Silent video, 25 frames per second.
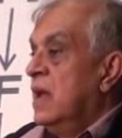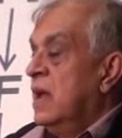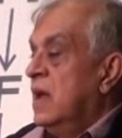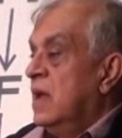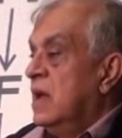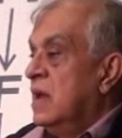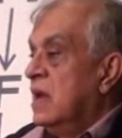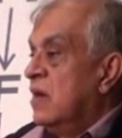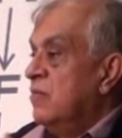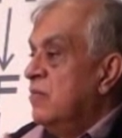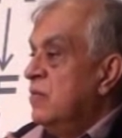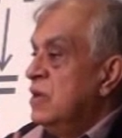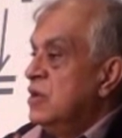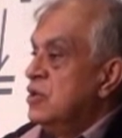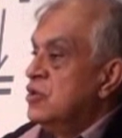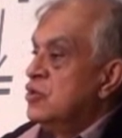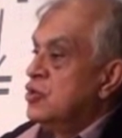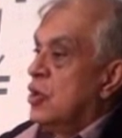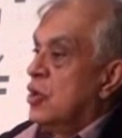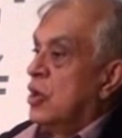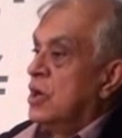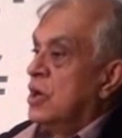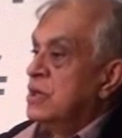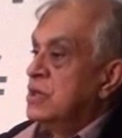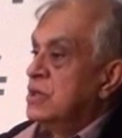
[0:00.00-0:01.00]
and I've been
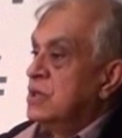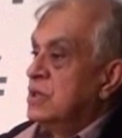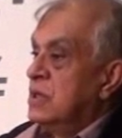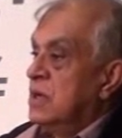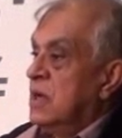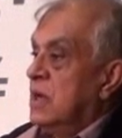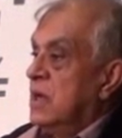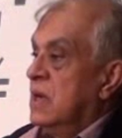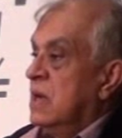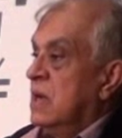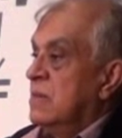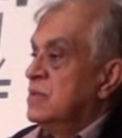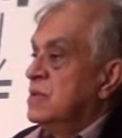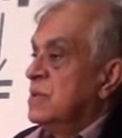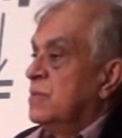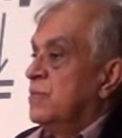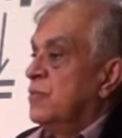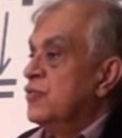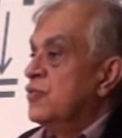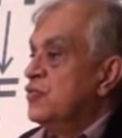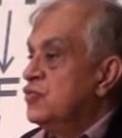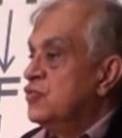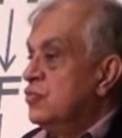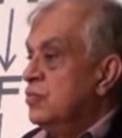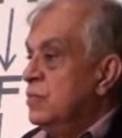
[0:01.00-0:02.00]
taught, and I'm
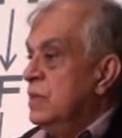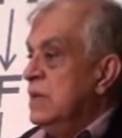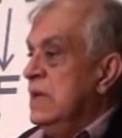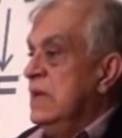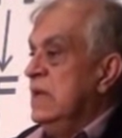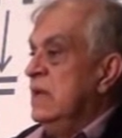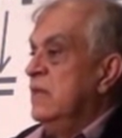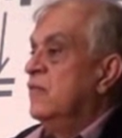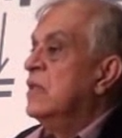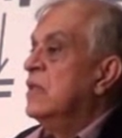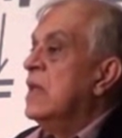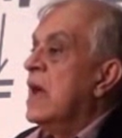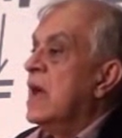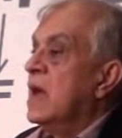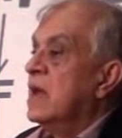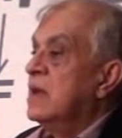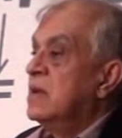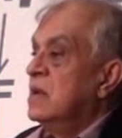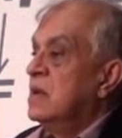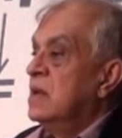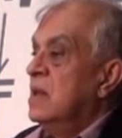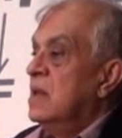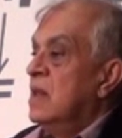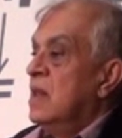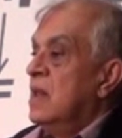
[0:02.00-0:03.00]
supposed to believe
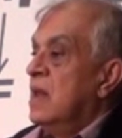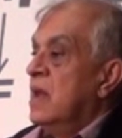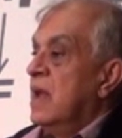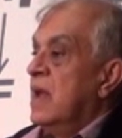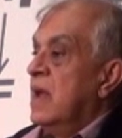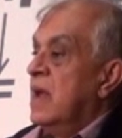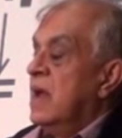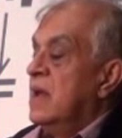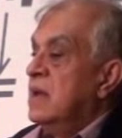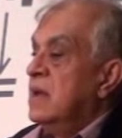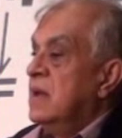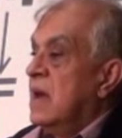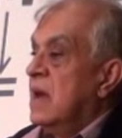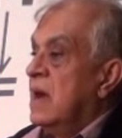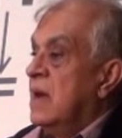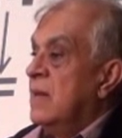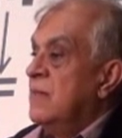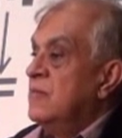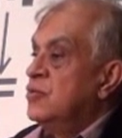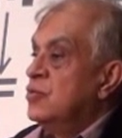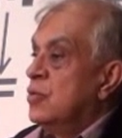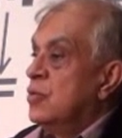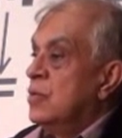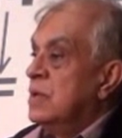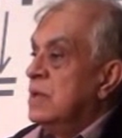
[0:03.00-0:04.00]
that. And
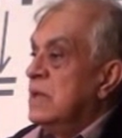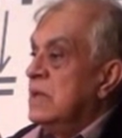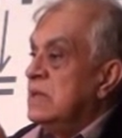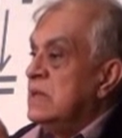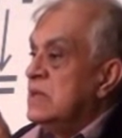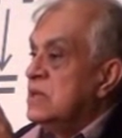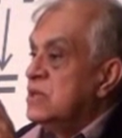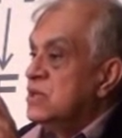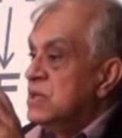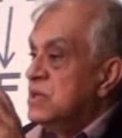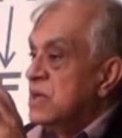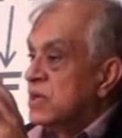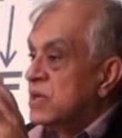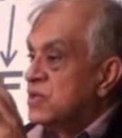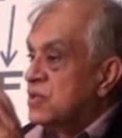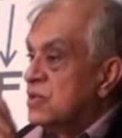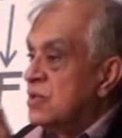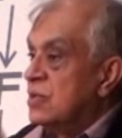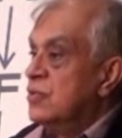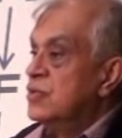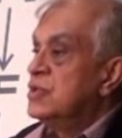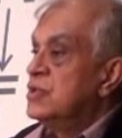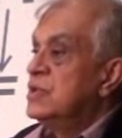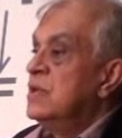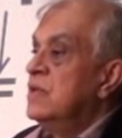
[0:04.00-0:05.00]
I'm told that this is
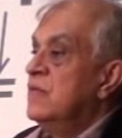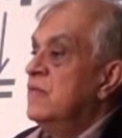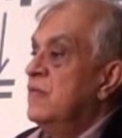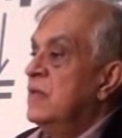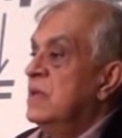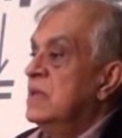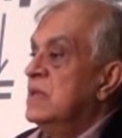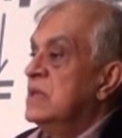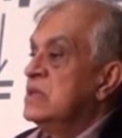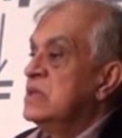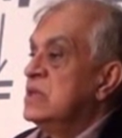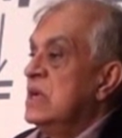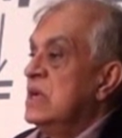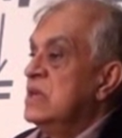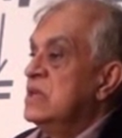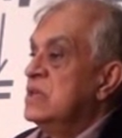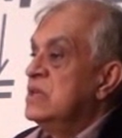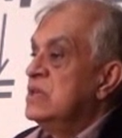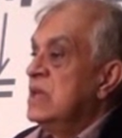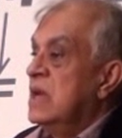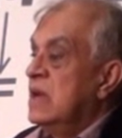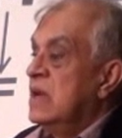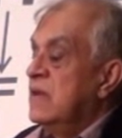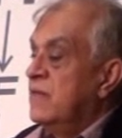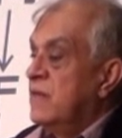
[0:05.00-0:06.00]
exclusive in the
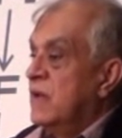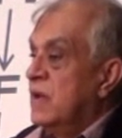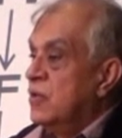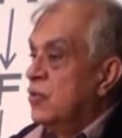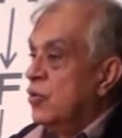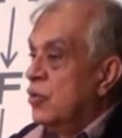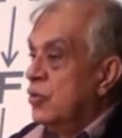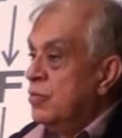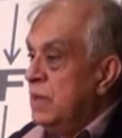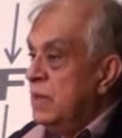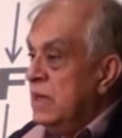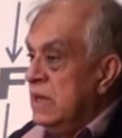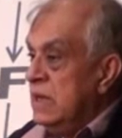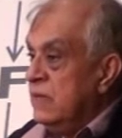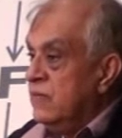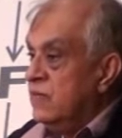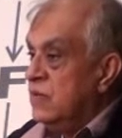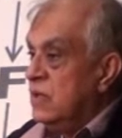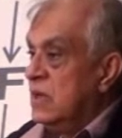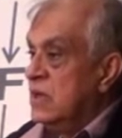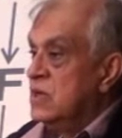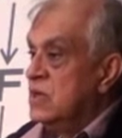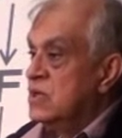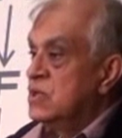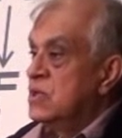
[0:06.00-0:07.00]
sense that if I don't believe
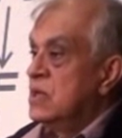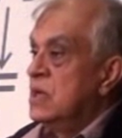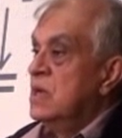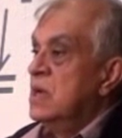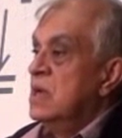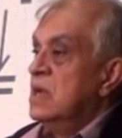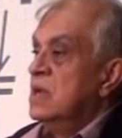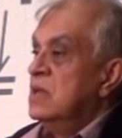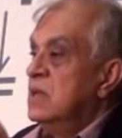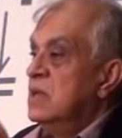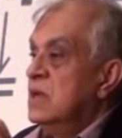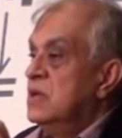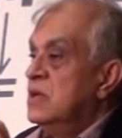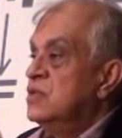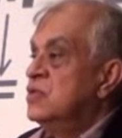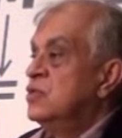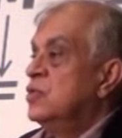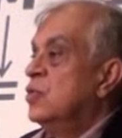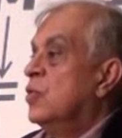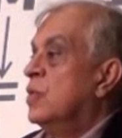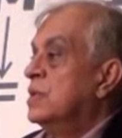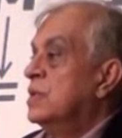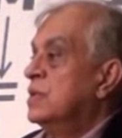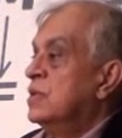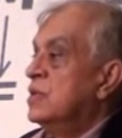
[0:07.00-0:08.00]
this, there is
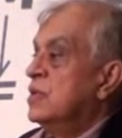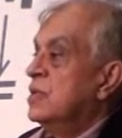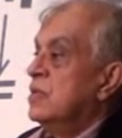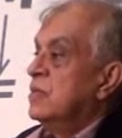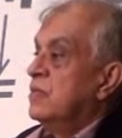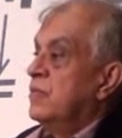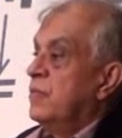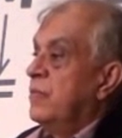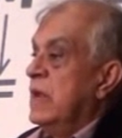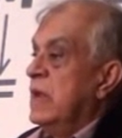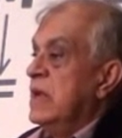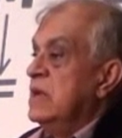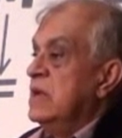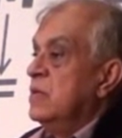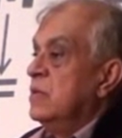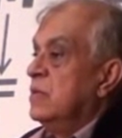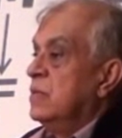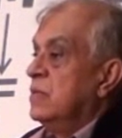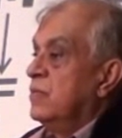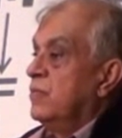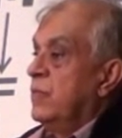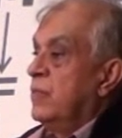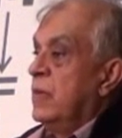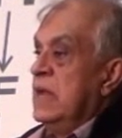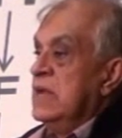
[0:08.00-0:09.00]
no other
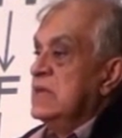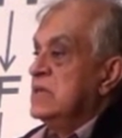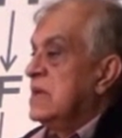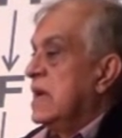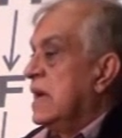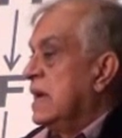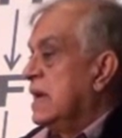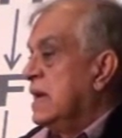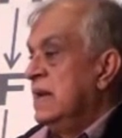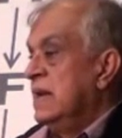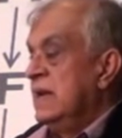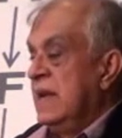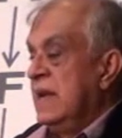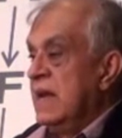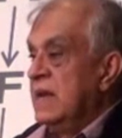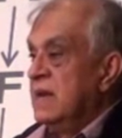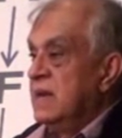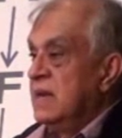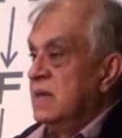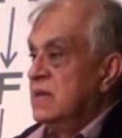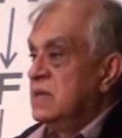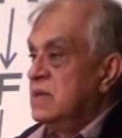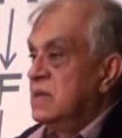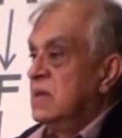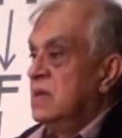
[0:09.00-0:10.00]
place I can get
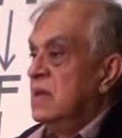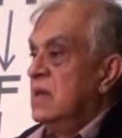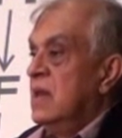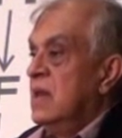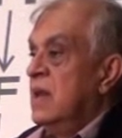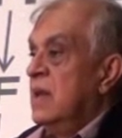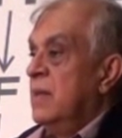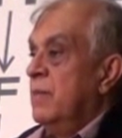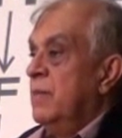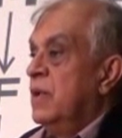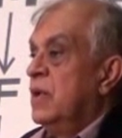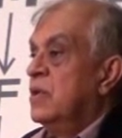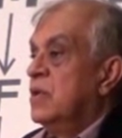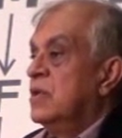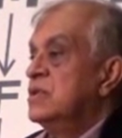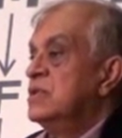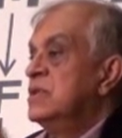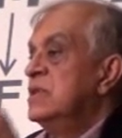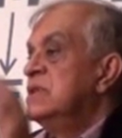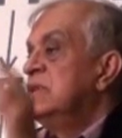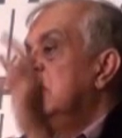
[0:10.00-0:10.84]
it. Because